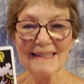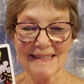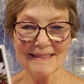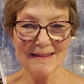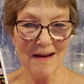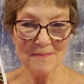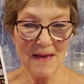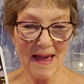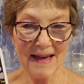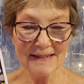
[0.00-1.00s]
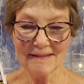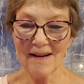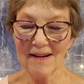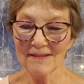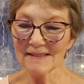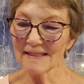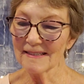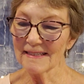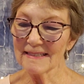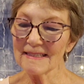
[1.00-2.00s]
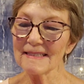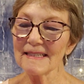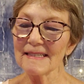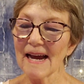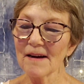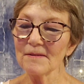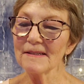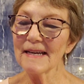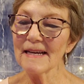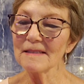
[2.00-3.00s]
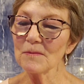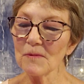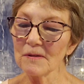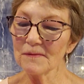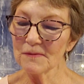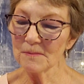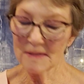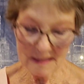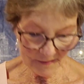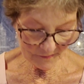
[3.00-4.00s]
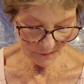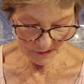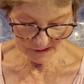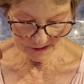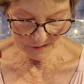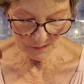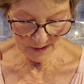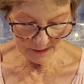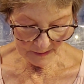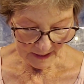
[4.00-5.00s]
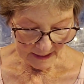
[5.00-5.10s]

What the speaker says: It's not bad at all. This is the Tower. It has a wonderful meaning for us as well.